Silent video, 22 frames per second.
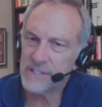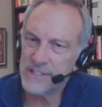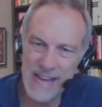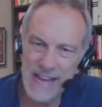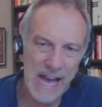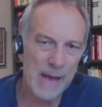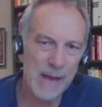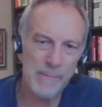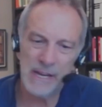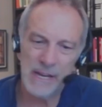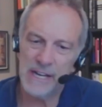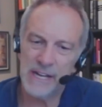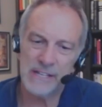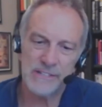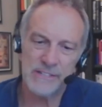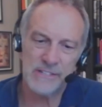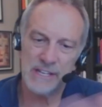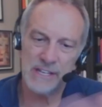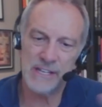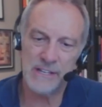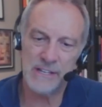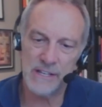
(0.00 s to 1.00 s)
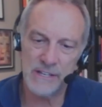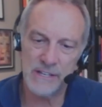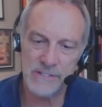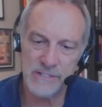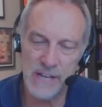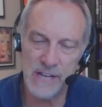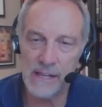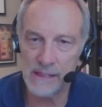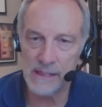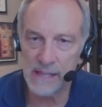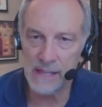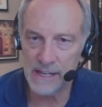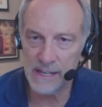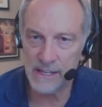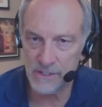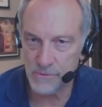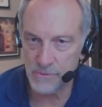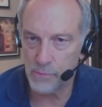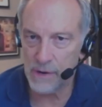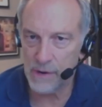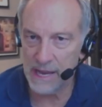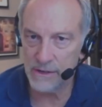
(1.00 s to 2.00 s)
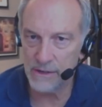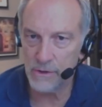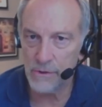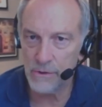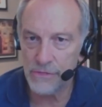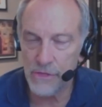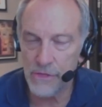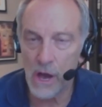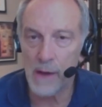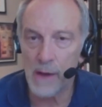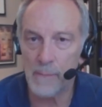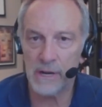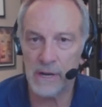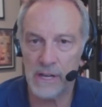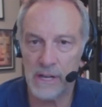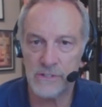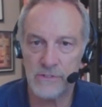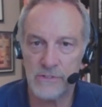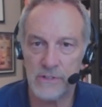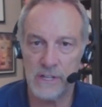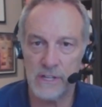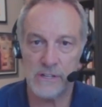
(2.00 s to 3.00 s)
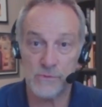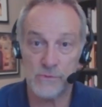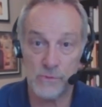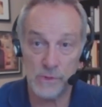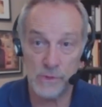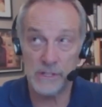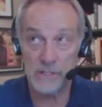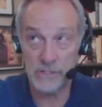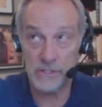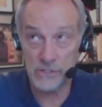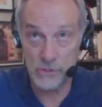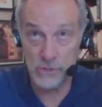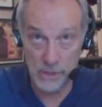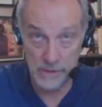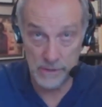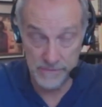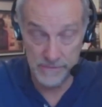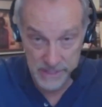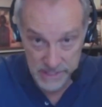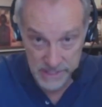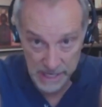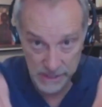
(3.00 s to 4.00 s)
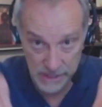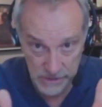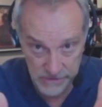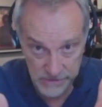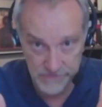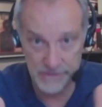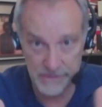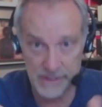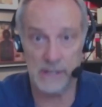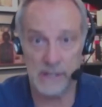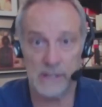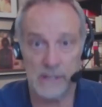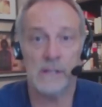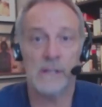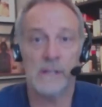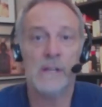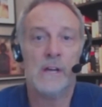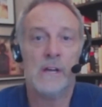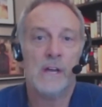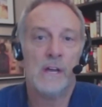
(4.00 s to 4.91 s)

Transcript: I mean, it's not like it's brand new thought, but it's really just sort of the sales funnel,